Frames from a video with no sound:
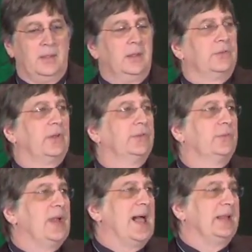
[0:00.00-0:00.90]
So here's the
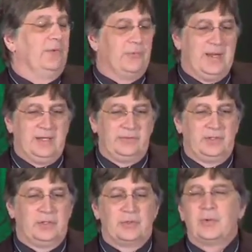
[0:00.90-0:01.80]
reality. Frank is
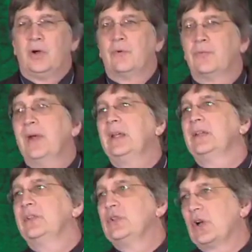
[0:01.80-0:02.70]
in control. Frank
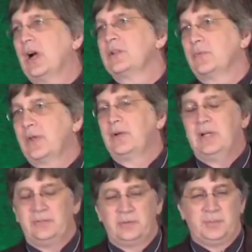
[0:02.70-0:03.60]
is in charge of whether he
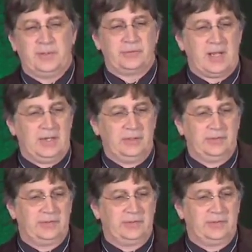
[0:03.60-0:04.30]
gets his pills or not, uses